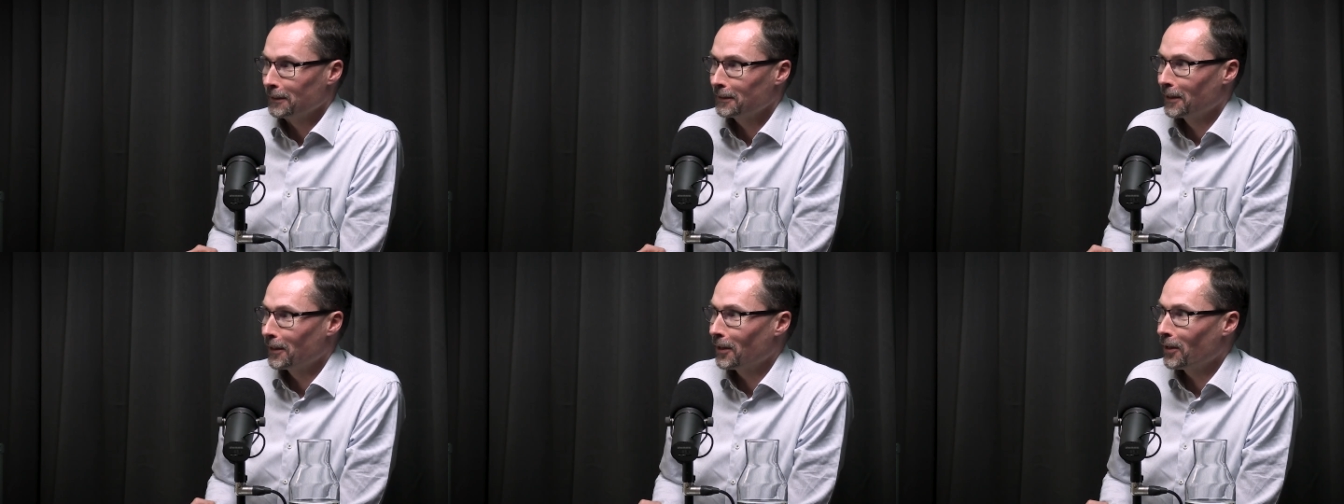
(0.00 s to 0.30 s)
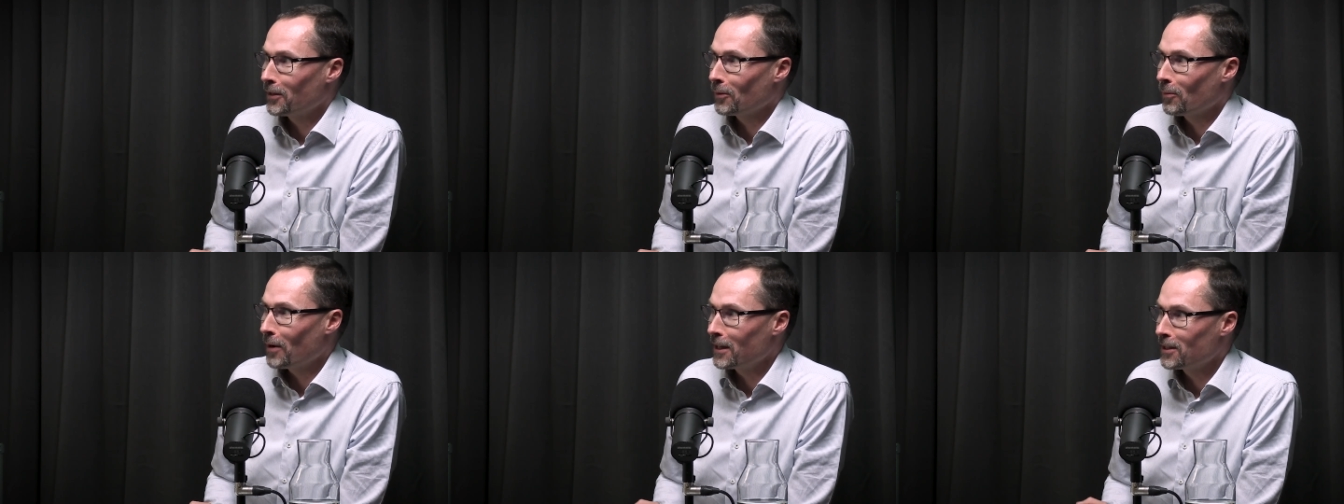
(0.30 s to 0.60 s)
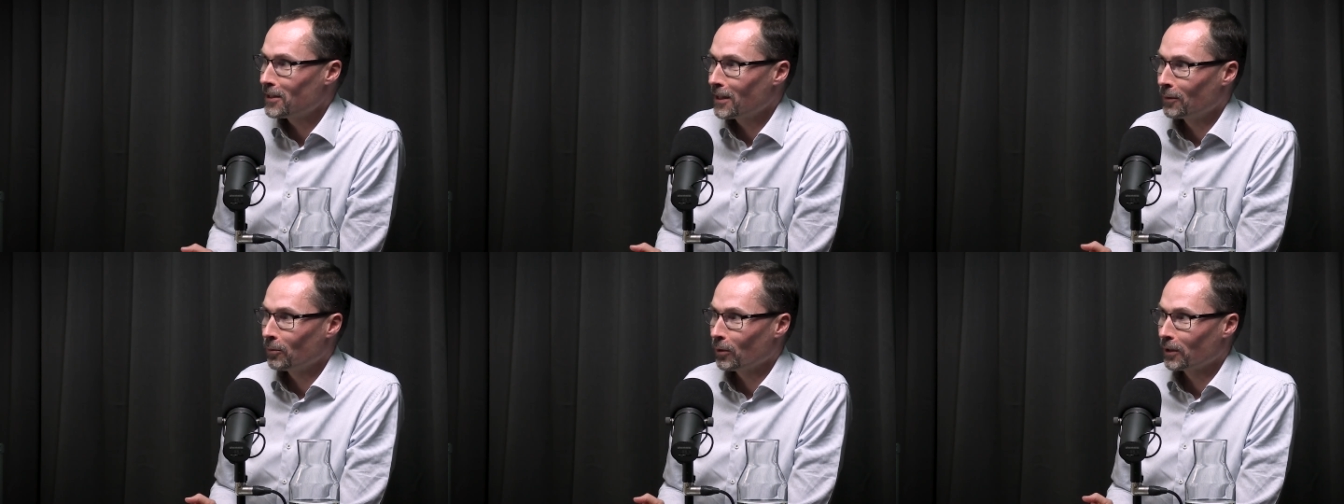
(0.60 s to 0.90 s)

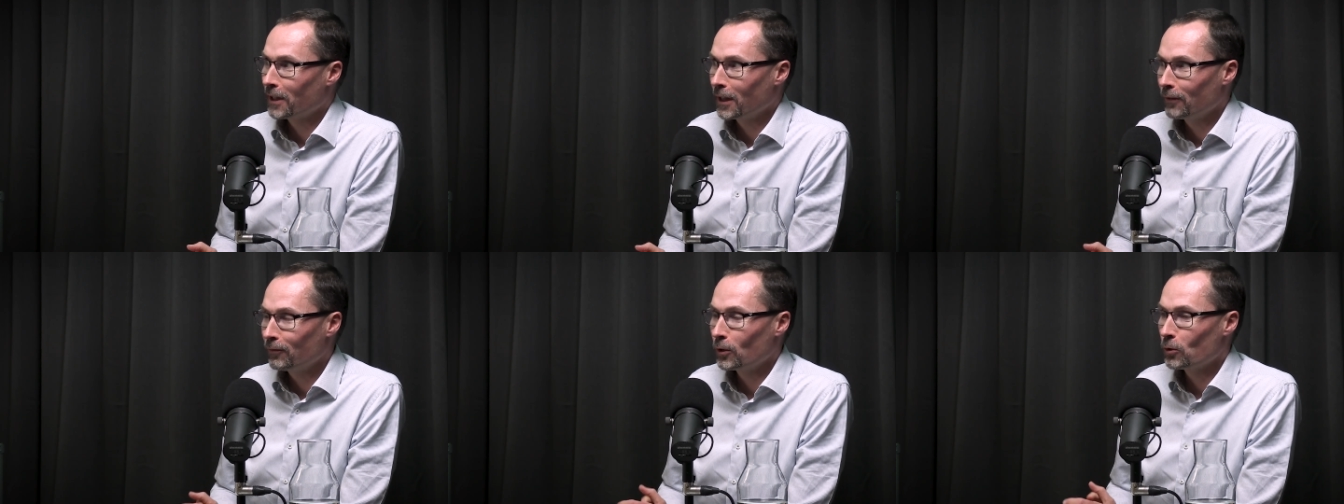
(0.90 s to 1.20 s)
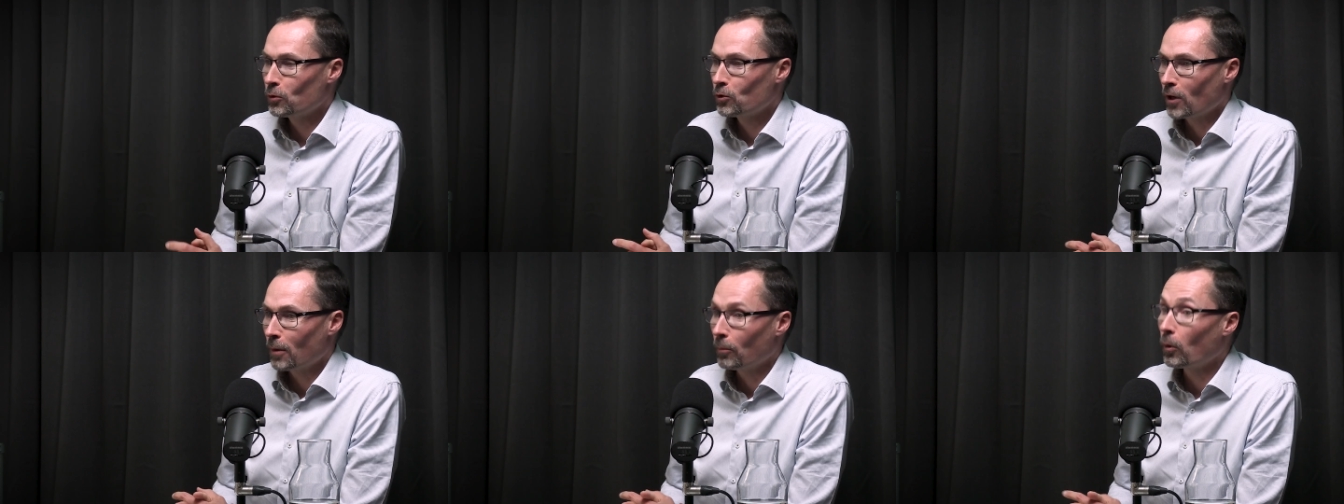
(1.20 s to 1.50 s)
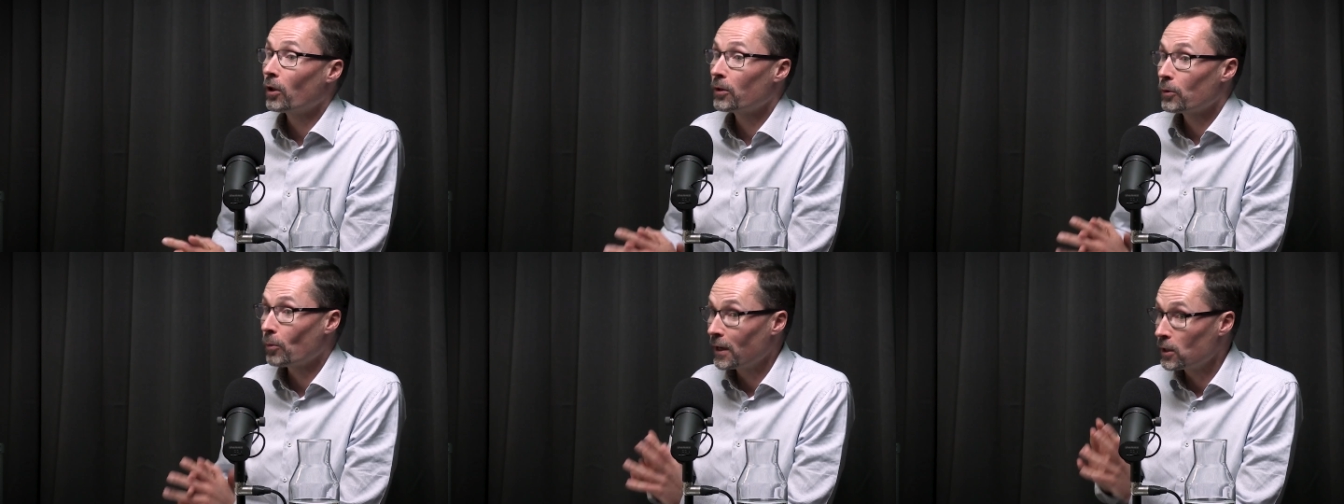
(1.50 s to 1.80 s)
Otherwise, it will give you
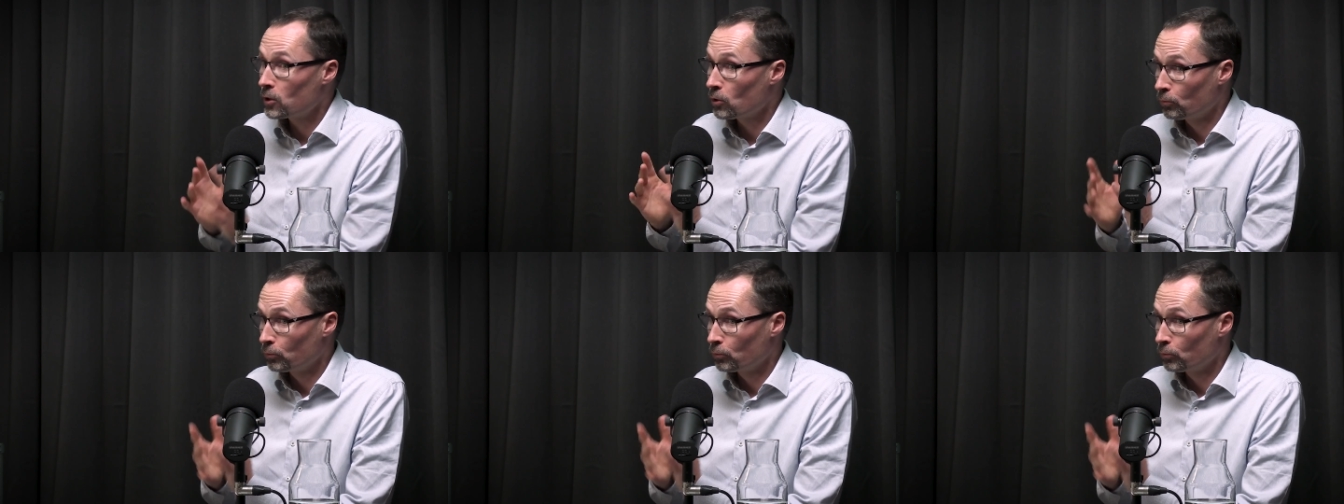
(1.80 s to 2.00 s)
some. Otherwise,